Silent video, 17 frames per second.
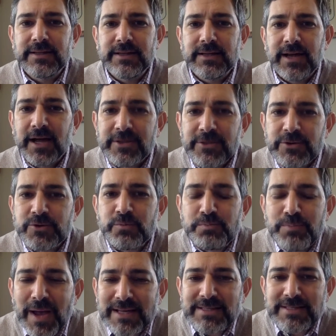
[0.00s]
on those
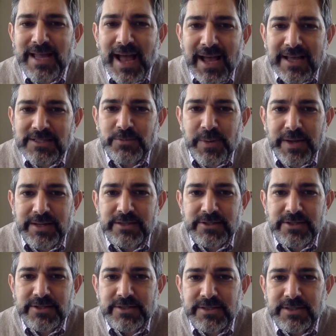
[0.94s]
best
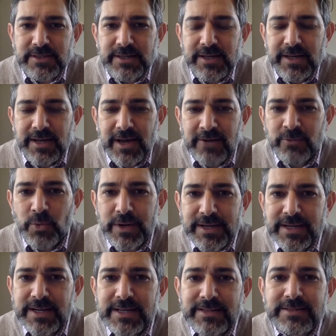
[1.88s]
aspects of what
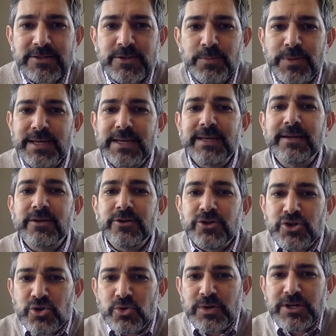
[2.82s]
it is to be
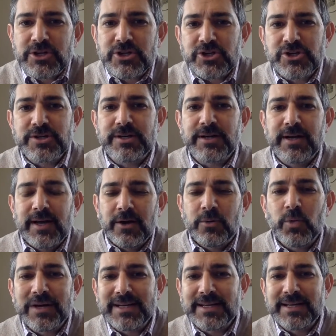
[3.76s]
Jewish,
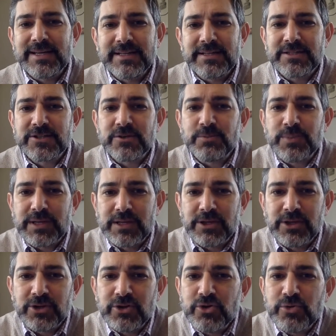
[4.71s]
what it is to be
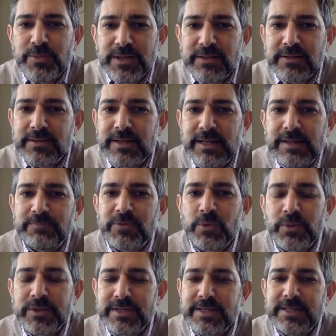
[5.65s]
human,
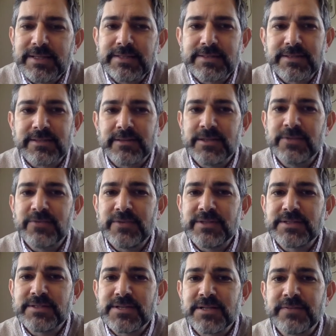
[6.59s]
what it is to live in
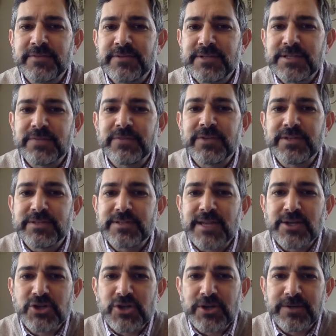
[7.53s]

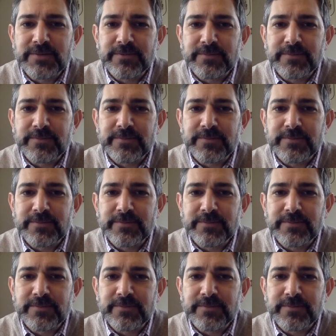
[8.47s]
civilization.